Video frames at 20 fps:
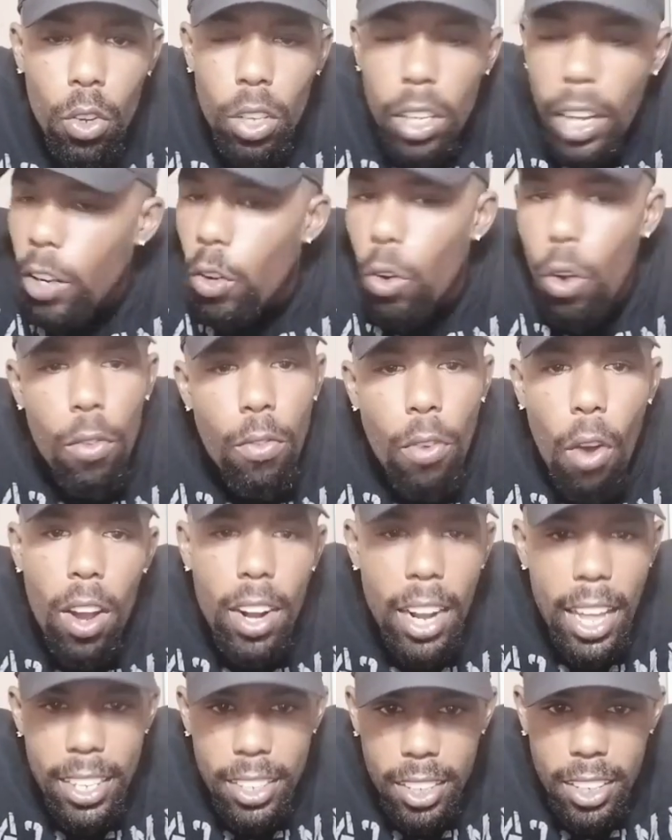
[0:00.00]
Let go of
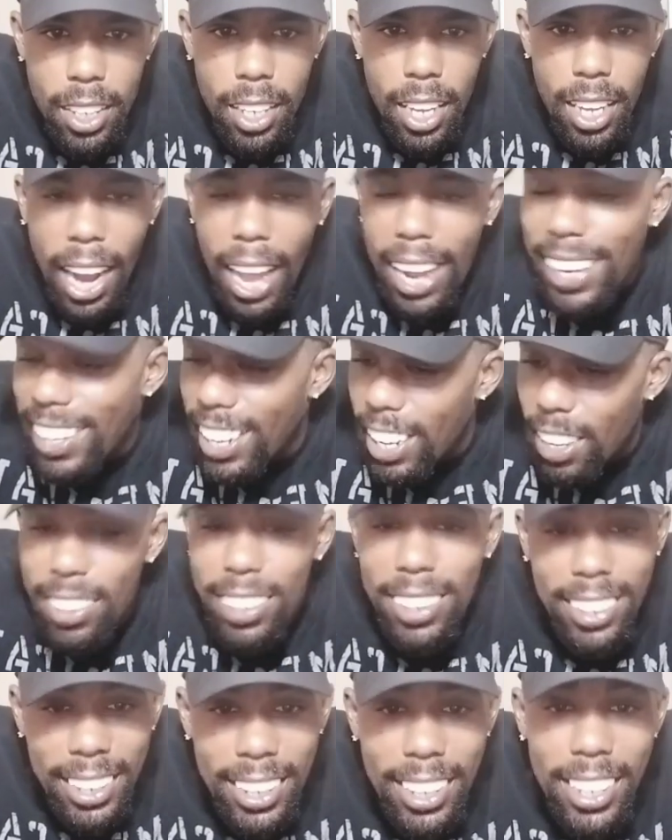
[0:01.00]
all that shit, and I
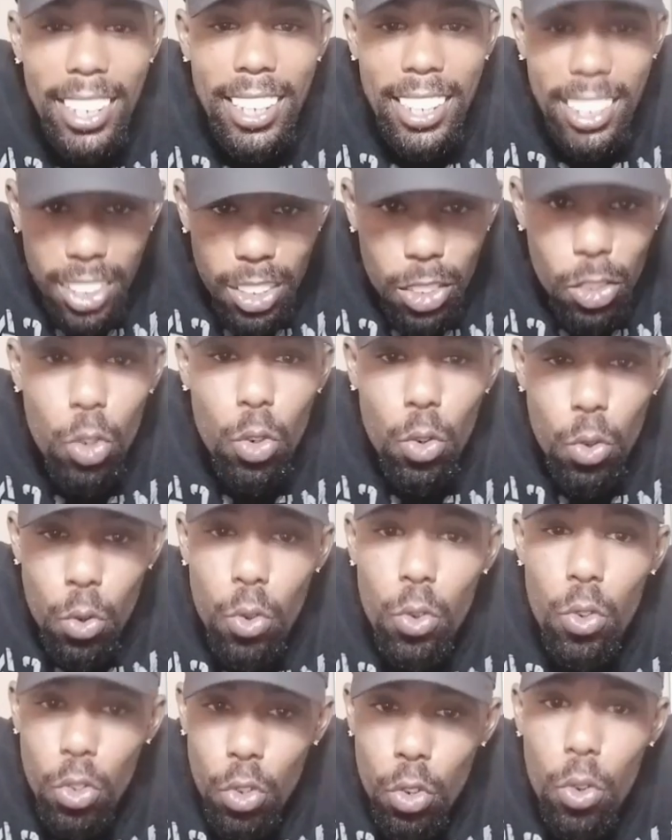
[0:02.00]
guarantee
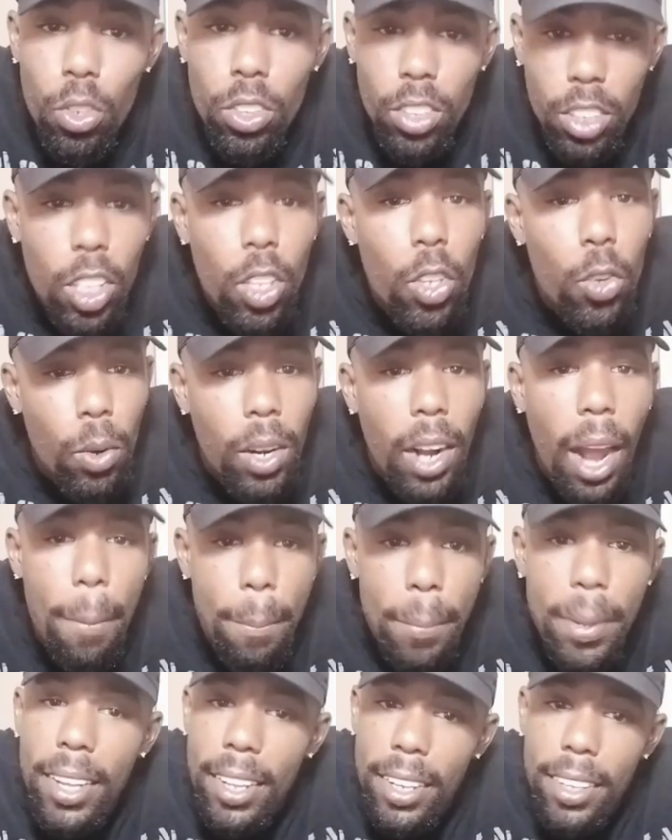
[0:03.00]
you will see what
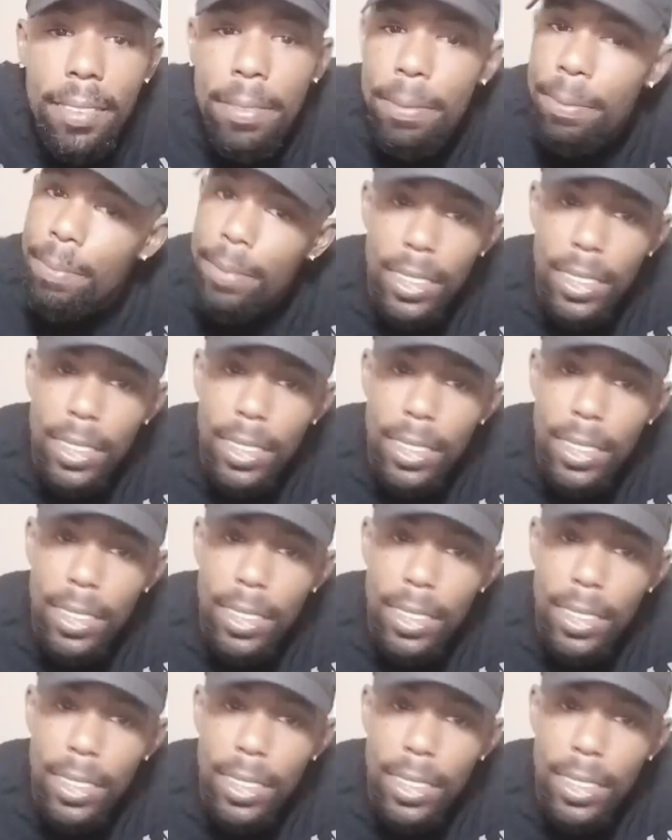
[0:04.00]
I mean.